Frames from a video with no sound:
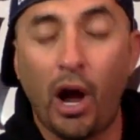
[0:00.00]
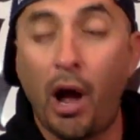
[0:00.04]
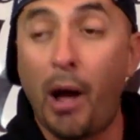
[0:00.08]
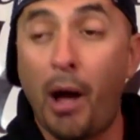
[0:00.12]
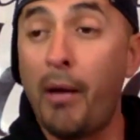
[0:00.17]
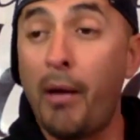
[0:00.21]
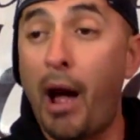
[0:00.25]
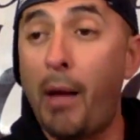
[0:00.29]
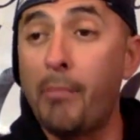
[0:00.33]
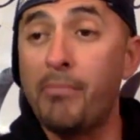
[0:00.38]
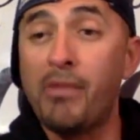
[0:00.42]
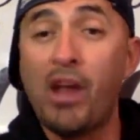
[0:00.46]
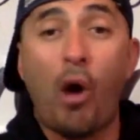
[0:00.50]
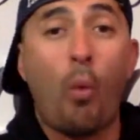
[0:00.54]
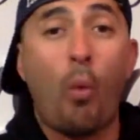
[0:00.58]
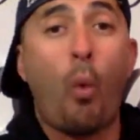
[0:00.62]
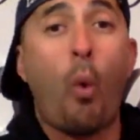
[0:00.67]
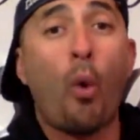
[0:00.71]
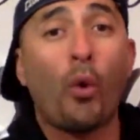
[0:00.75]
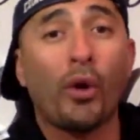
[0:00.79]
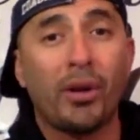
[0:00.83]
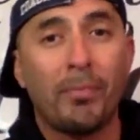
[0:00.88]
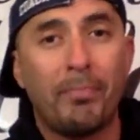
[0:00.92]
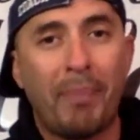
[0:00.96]
You know, I'm
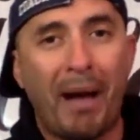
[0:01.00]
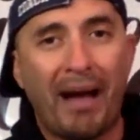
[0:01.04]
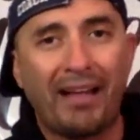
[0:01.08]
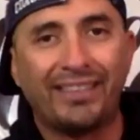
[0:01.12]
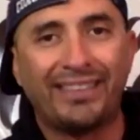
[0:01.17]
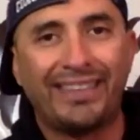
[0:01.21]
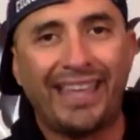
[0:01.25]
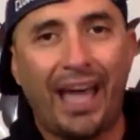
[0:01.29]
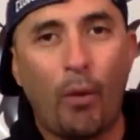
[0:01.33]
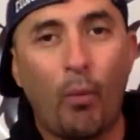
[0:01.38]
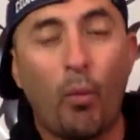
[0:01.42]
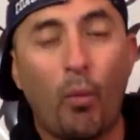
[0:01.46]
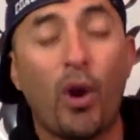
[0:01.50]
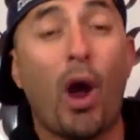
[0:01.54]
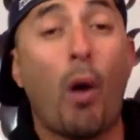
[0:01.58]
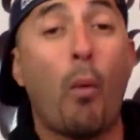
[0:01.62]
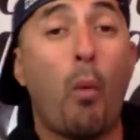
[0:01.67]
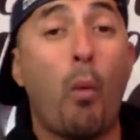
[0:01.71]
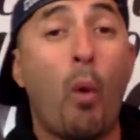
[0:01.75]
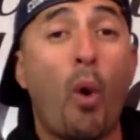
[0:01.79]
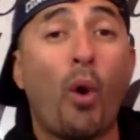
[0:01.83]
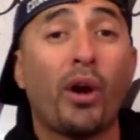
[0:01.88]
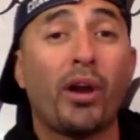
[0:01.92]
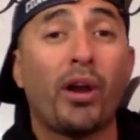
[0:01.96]
not worried about that.
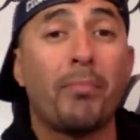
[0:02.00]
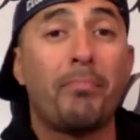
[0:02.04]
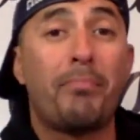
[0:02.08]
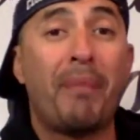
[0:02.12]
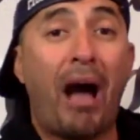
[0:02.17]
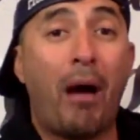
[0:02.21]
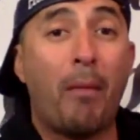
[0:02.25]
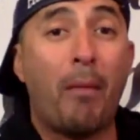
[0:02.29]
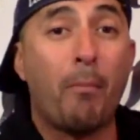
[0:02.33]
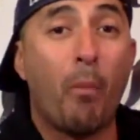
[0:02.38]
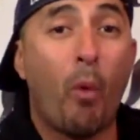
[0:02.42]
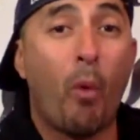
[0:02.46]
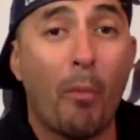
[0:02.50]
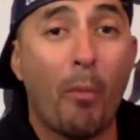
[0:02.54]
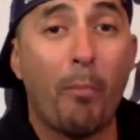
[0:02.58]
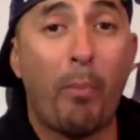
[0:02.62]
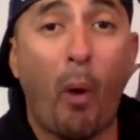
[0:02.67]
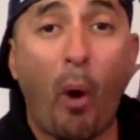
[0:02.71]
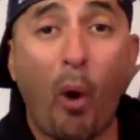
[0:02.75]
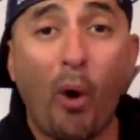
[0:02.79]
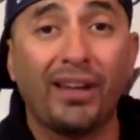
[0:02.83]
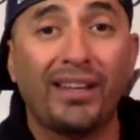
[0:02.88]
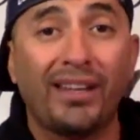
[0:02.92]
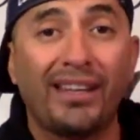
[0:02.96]
What I'm worried about,
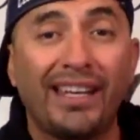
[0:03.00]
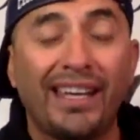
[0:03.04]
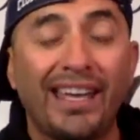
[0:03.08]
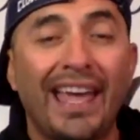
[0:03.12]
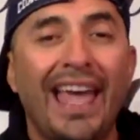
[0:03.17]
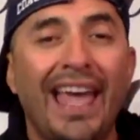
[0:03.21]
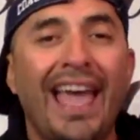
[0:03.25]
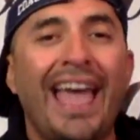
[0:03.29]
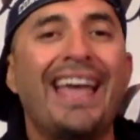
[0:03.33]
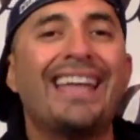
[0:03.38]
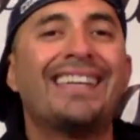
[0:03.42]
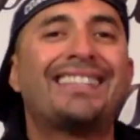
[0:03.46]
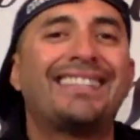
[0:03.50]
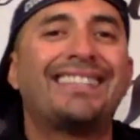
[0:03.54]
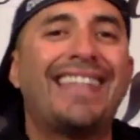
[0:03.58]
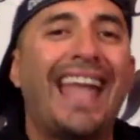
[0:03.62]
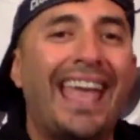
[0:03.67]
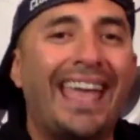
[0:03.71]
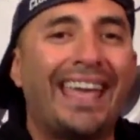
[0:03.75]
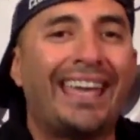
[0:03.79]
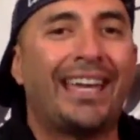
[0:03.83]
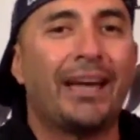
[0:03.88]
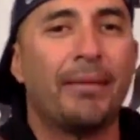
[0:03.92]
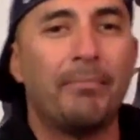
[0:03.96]
more importantly,
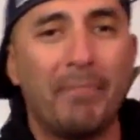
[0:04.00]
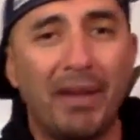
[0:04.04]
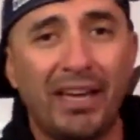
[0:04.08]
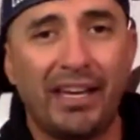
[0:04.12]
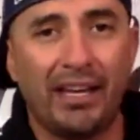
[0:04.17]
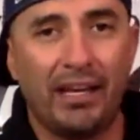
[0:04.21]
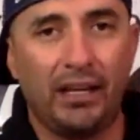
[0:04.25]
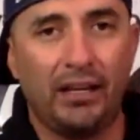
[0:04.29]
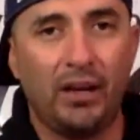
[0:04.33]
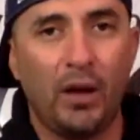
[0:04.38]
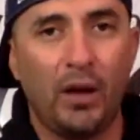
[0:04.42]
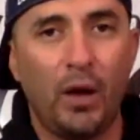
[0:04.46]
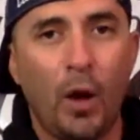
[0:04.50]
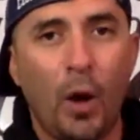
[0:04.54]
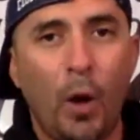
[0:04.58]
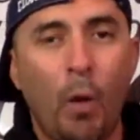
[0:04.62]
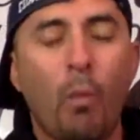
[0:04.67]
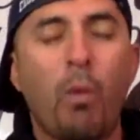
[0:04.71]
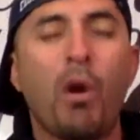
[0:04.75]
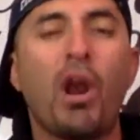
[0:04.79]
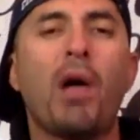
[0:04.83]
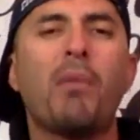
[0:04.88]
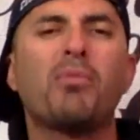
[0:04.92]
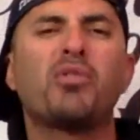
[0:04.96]
is staying committed.
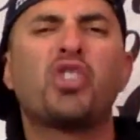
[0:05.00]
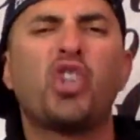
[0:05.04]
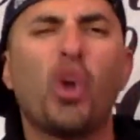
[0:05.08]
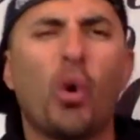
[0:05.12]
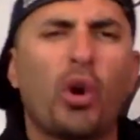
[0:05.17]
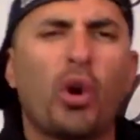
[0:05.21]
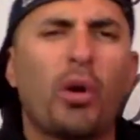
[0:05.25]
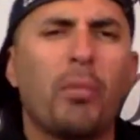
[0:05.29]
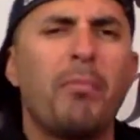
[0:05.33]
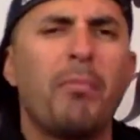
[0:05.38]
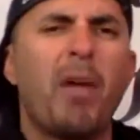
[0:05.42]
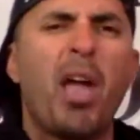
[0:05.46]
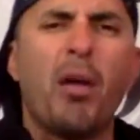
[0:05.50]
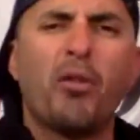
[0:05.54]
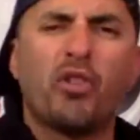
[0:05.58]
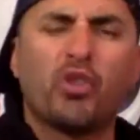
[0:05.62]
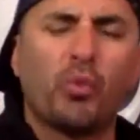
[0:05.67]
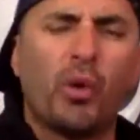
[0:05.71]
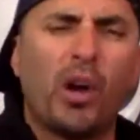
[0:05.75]
What I'm so